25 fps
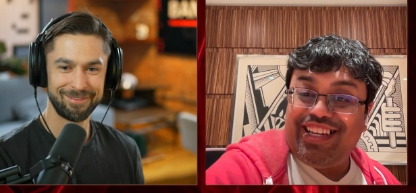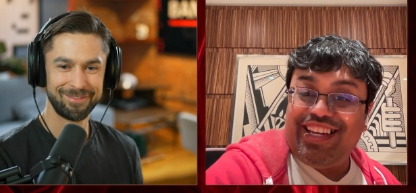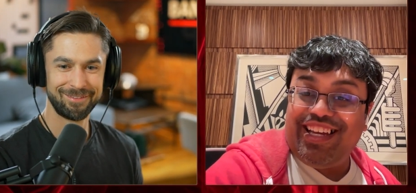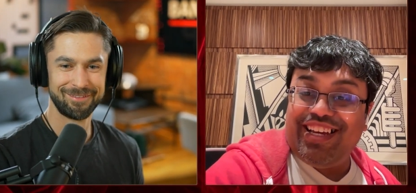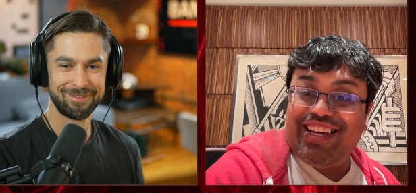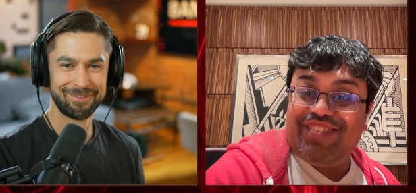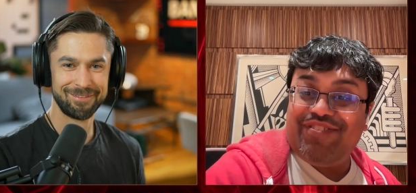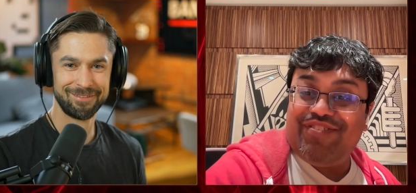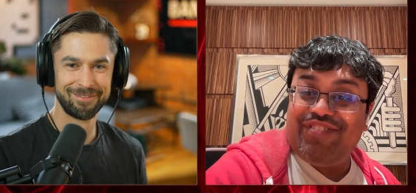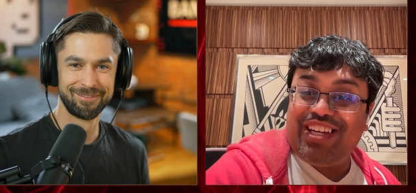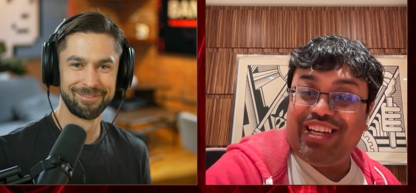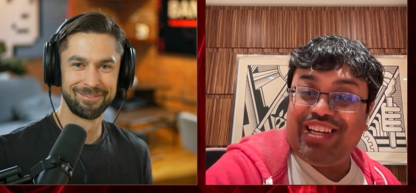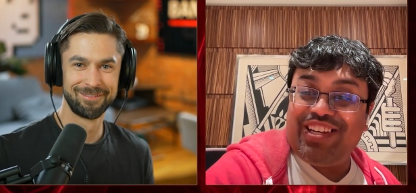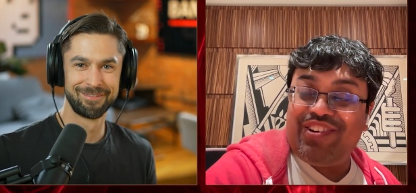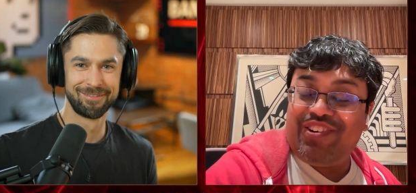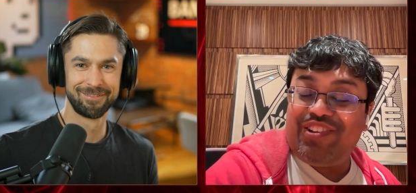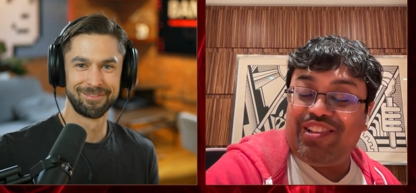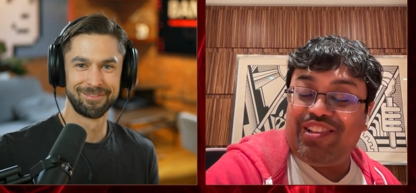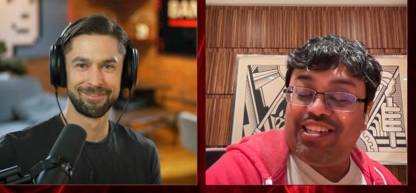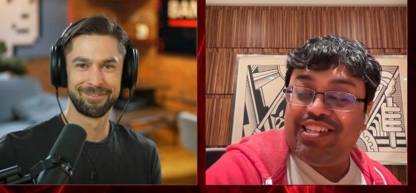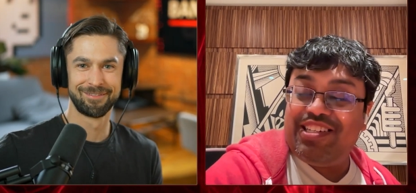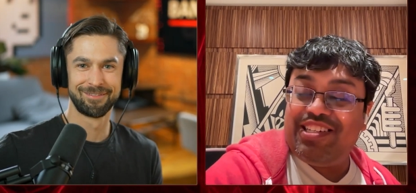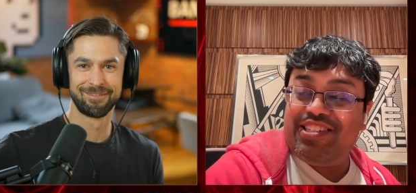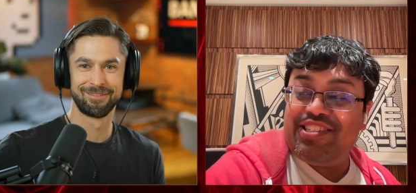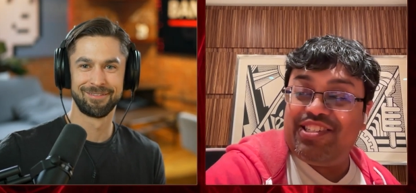Speaker 1: yeah, my
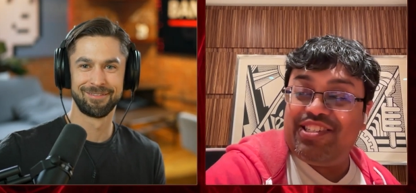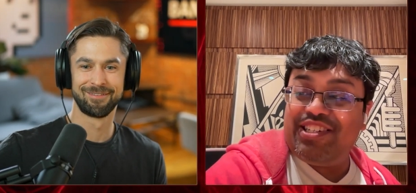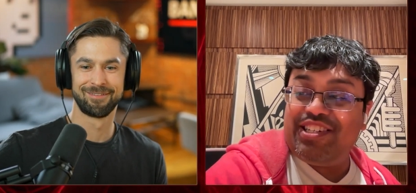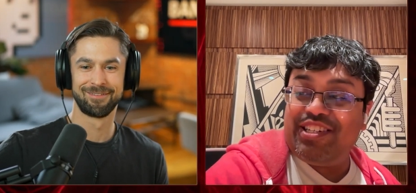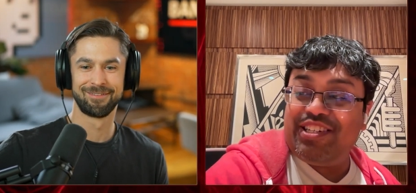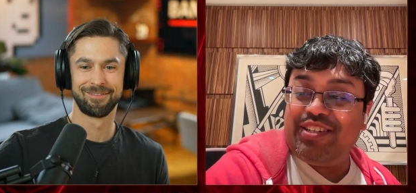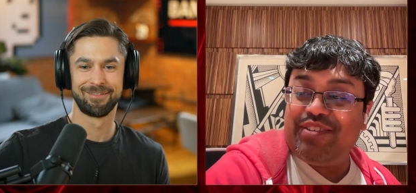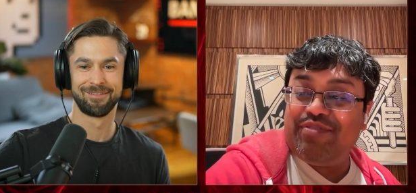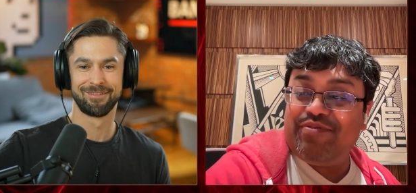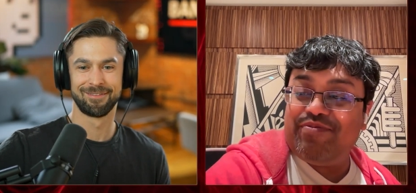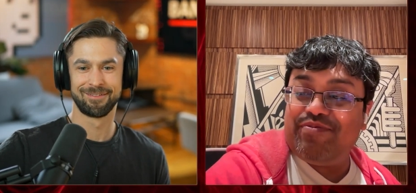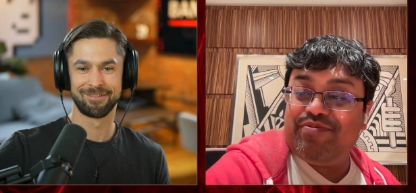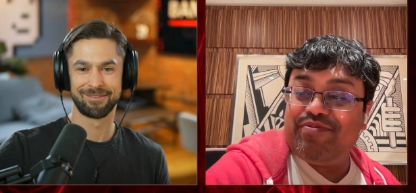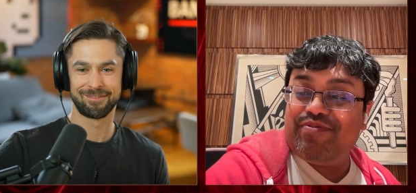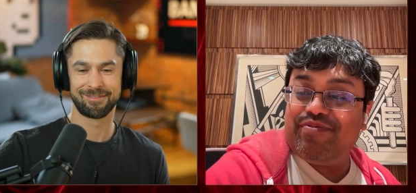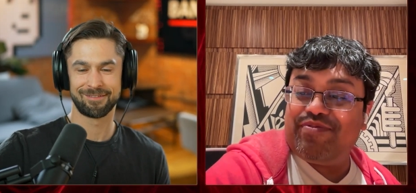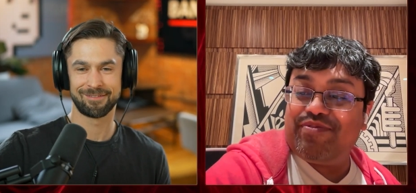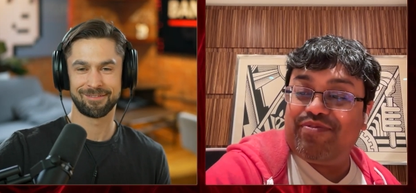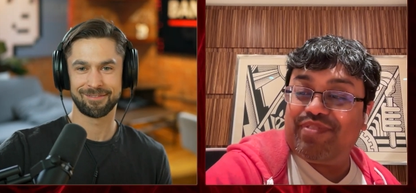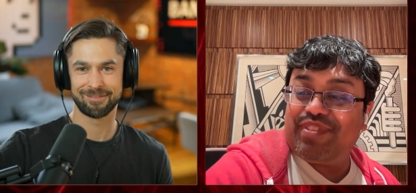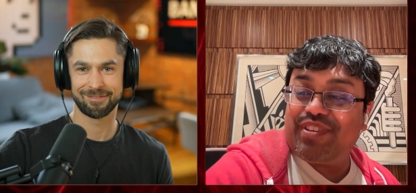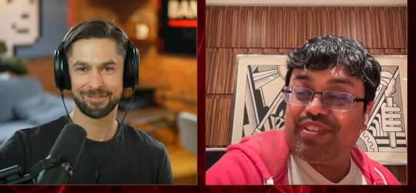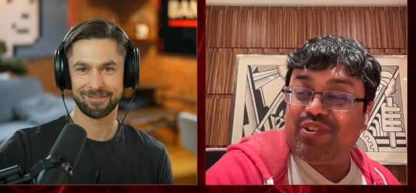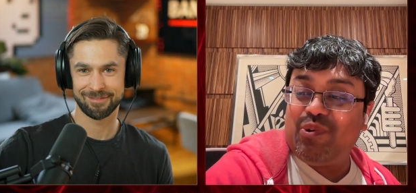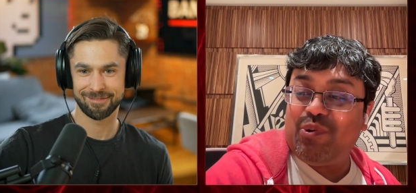college um,
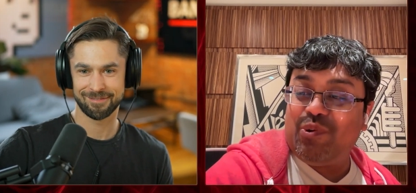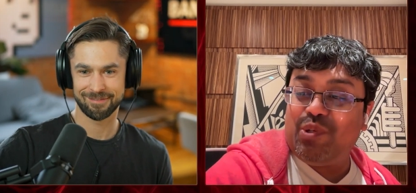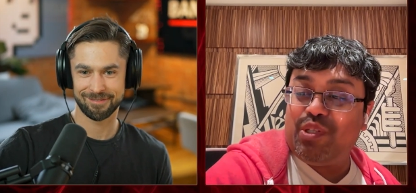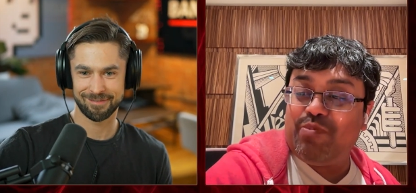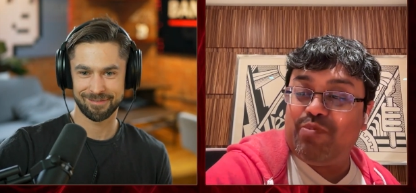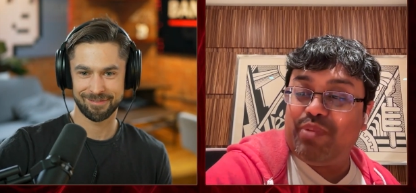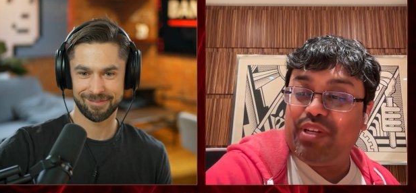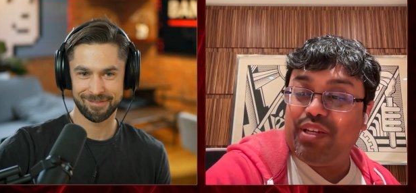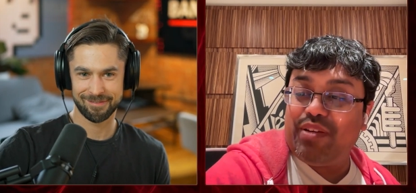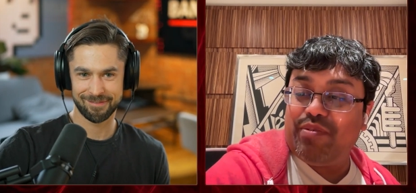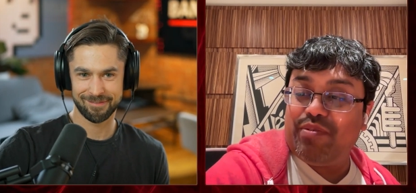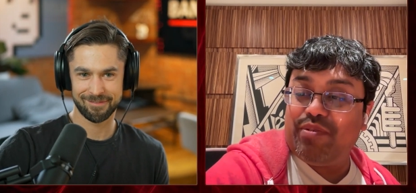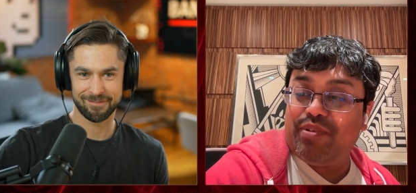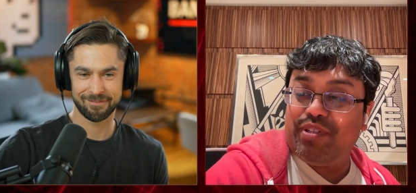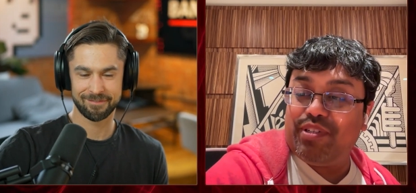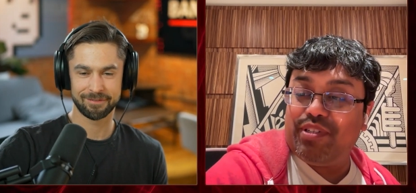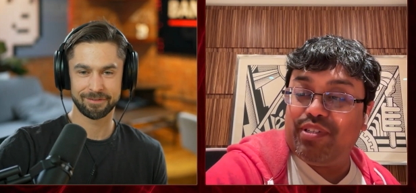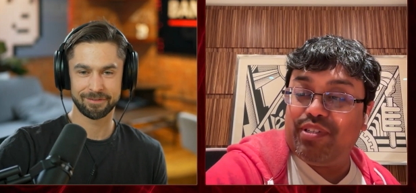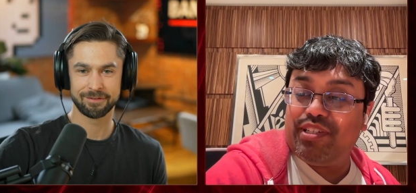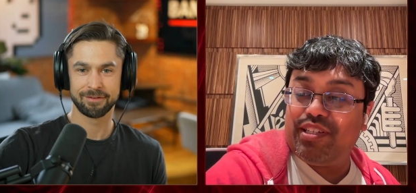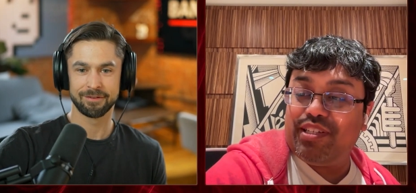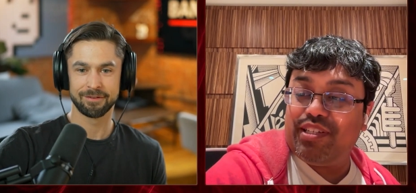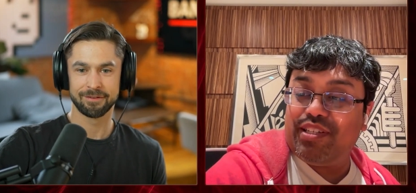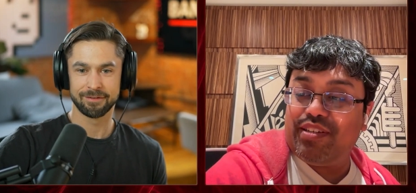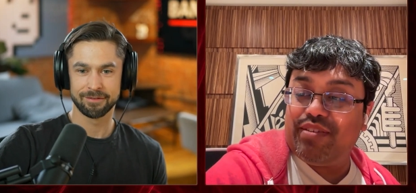coursemate was
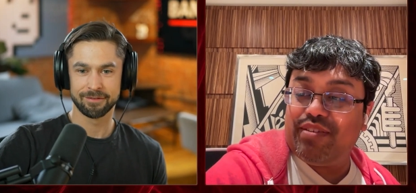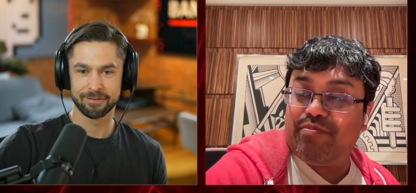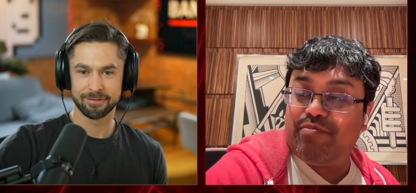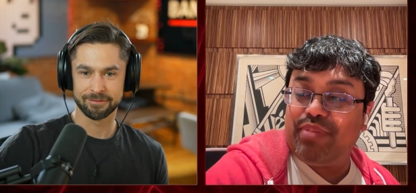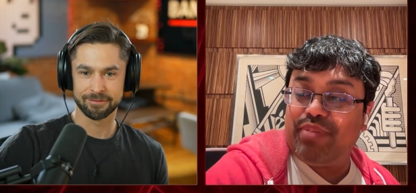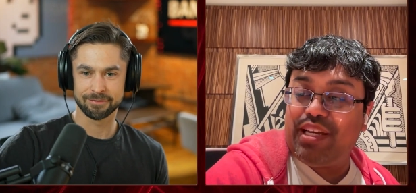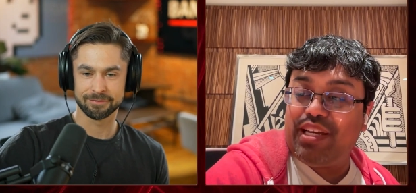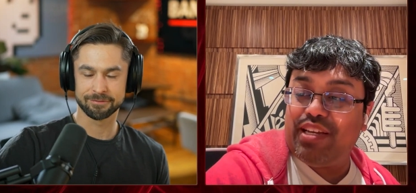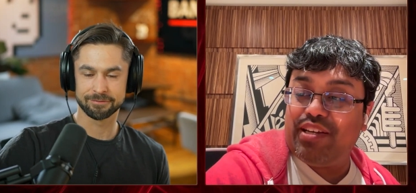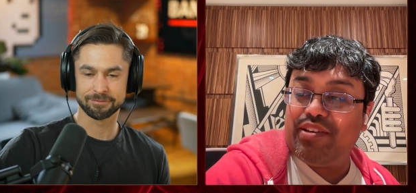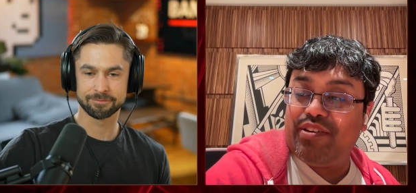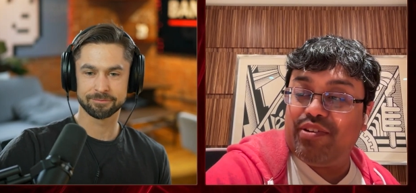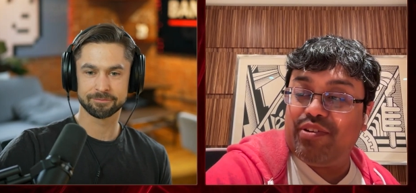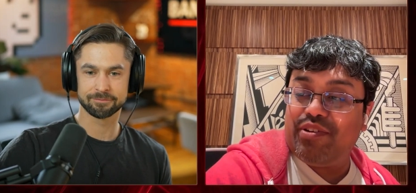uh, Ben,